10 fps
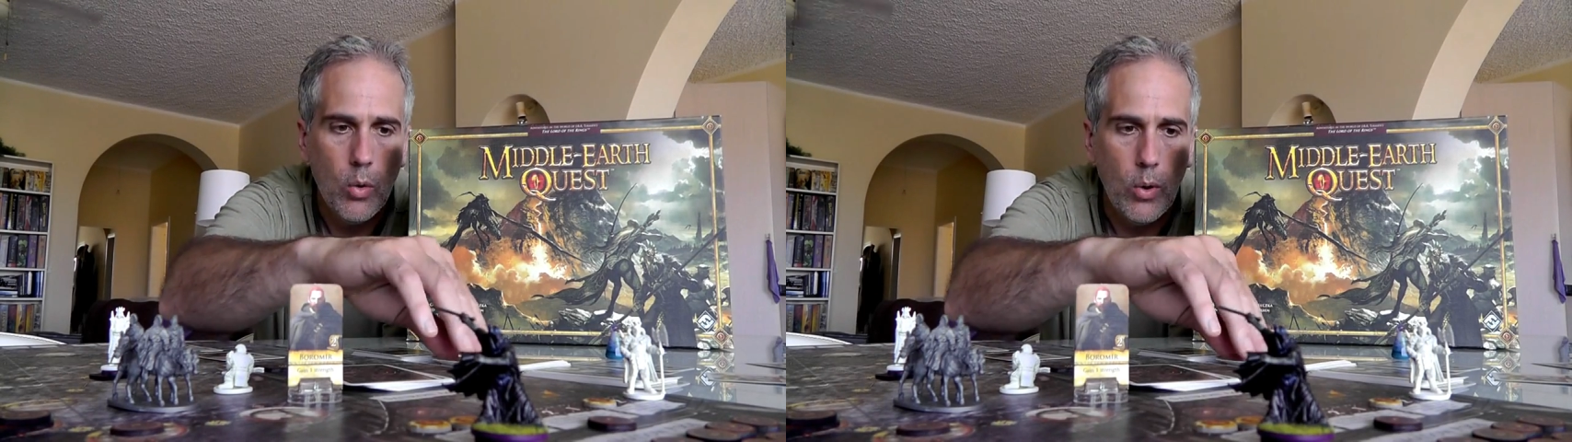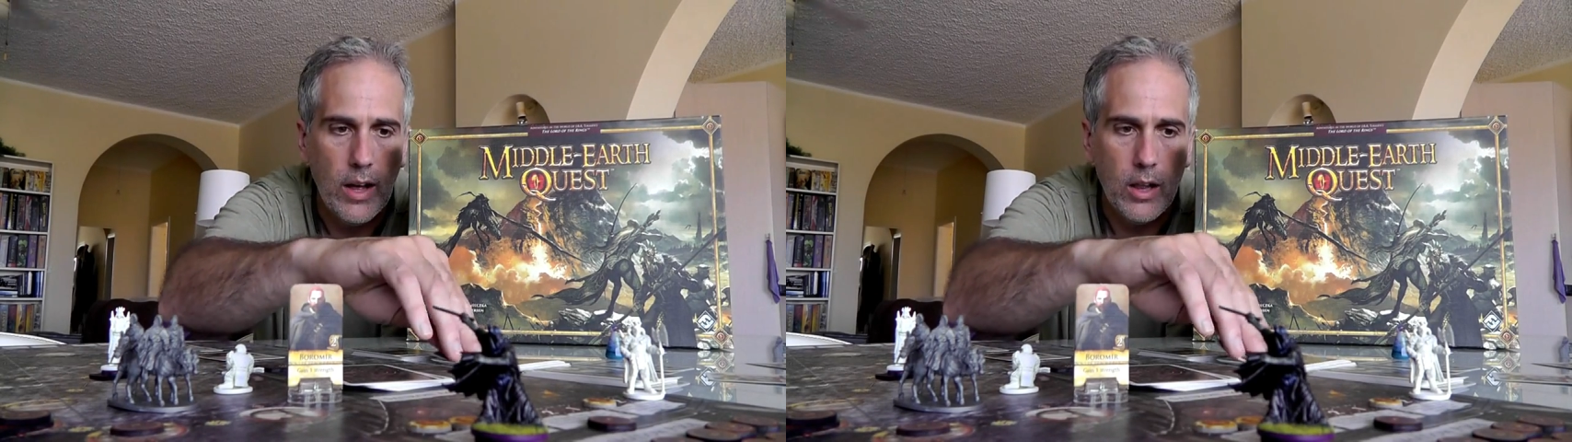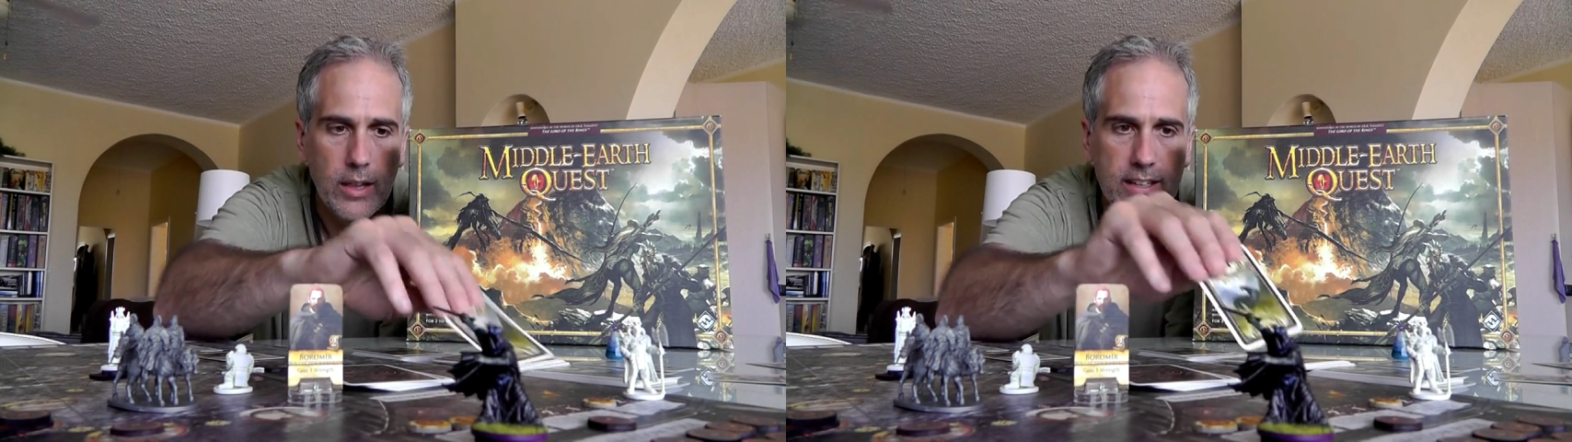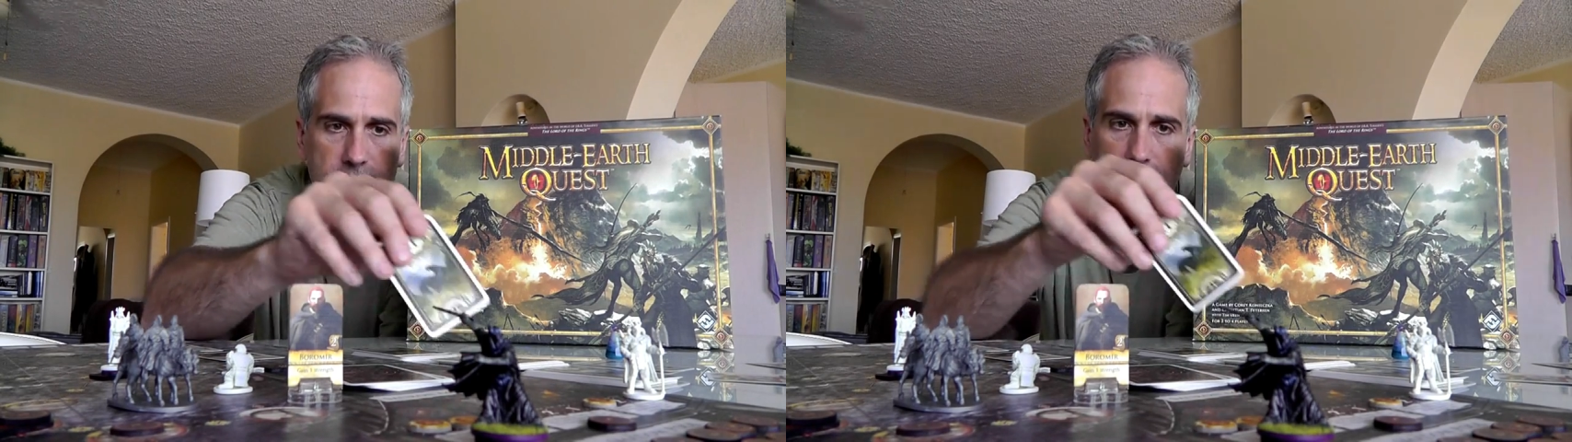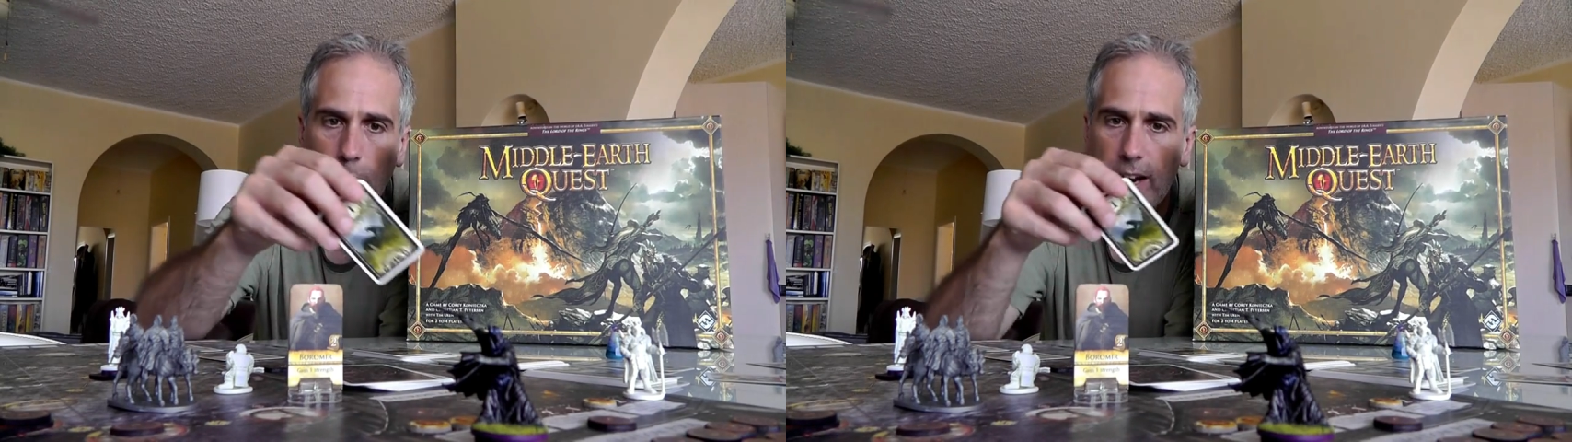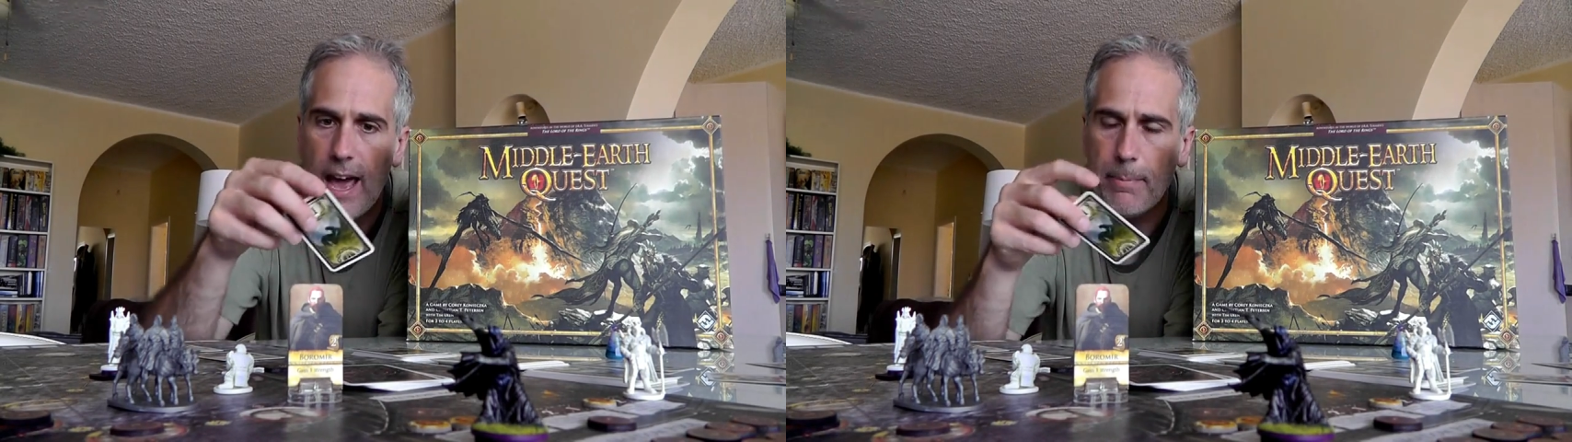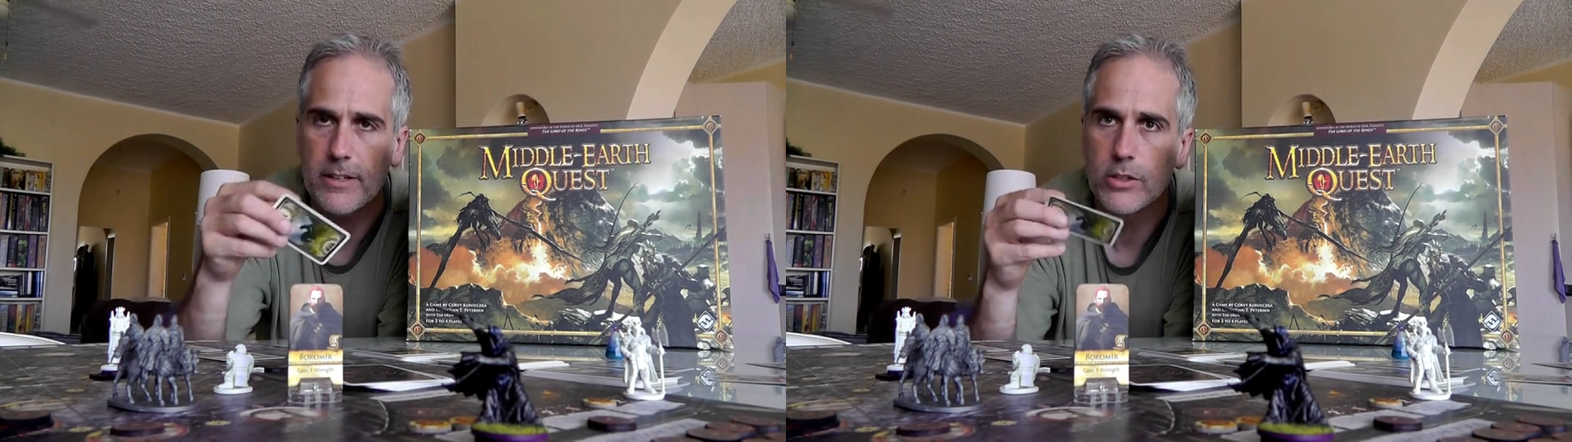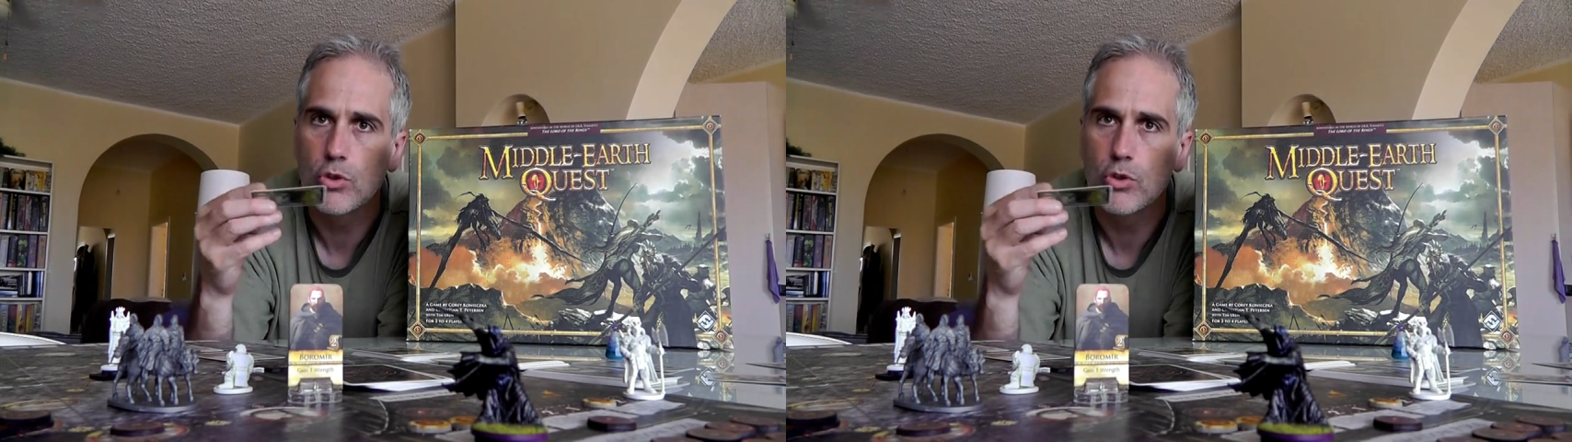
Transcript: well, let's see what happens.